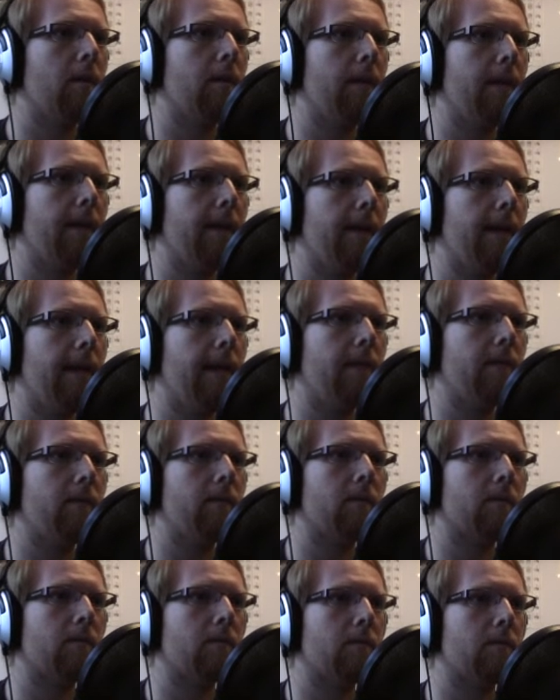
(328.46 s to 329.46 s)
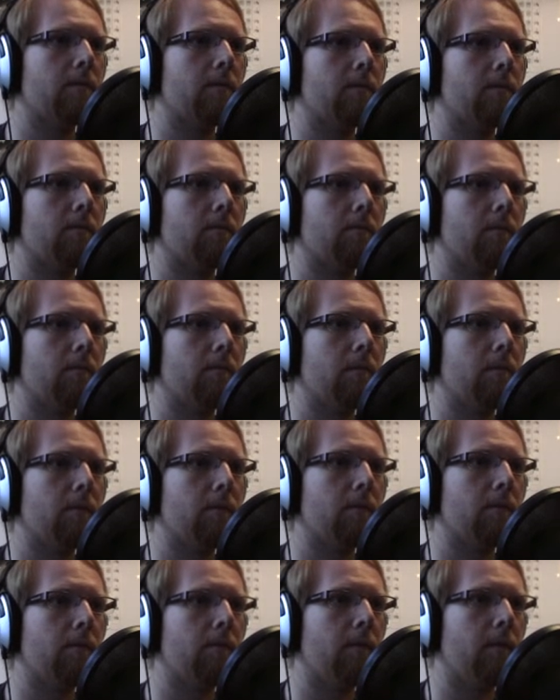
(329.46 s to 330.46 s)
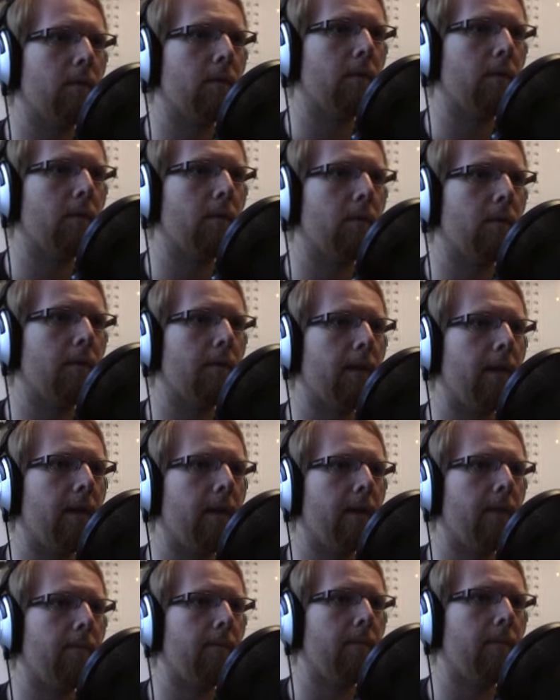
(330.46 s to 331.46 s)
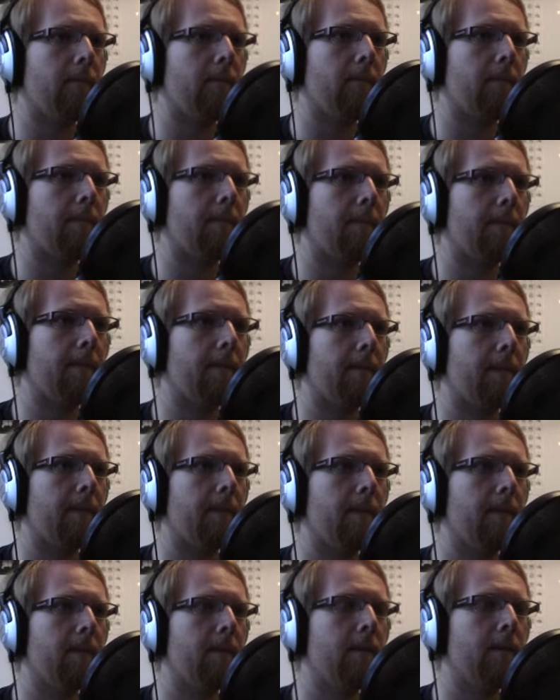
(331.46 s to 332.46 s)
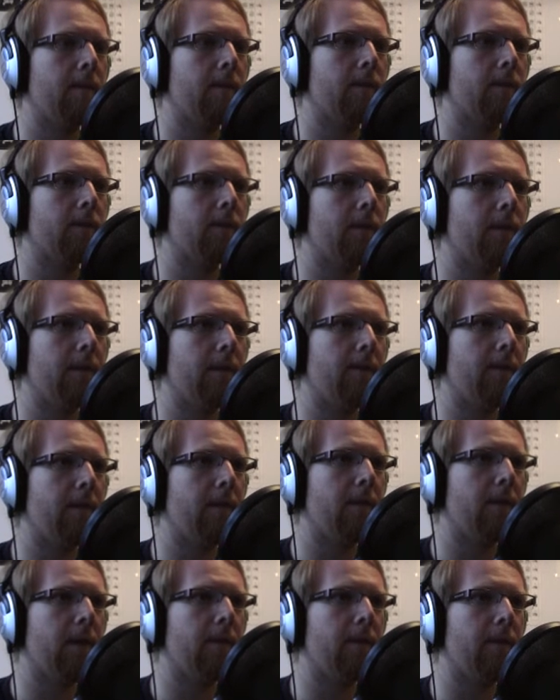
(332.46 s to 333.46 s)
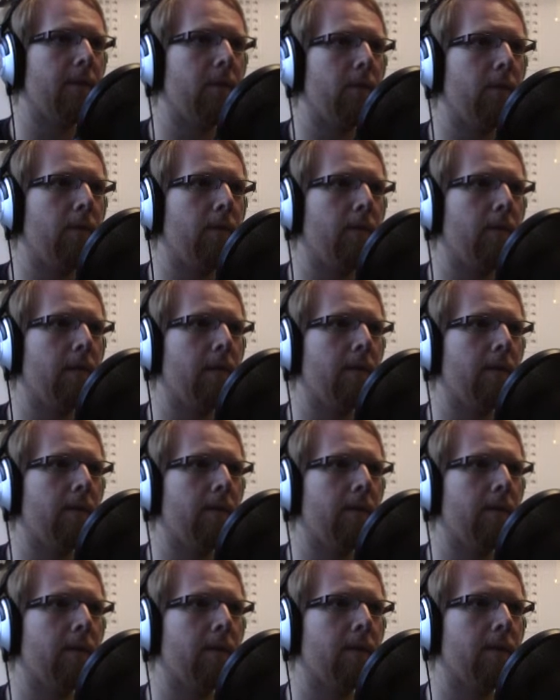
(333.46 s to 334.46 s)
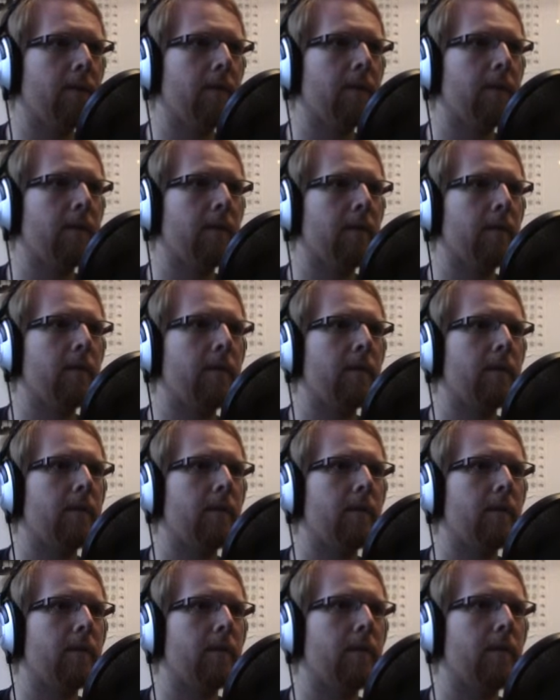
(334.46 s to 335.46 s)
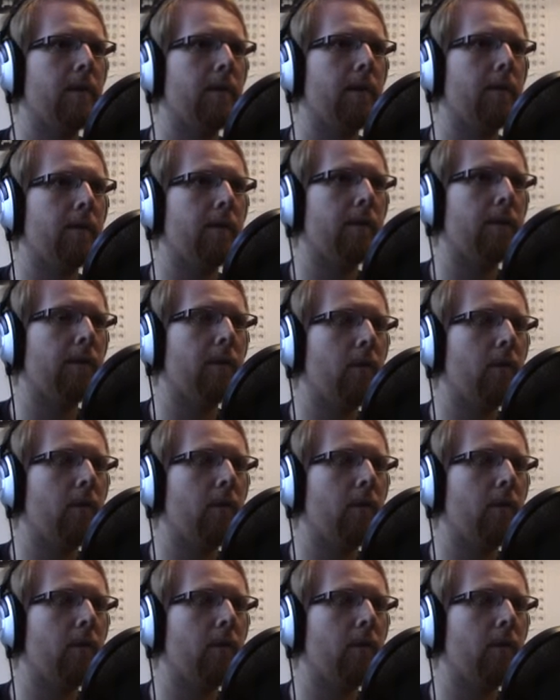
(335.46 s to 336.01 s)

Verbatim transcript: Again. For the third time. Trying to figure out this whole thing. Alright, we're gonna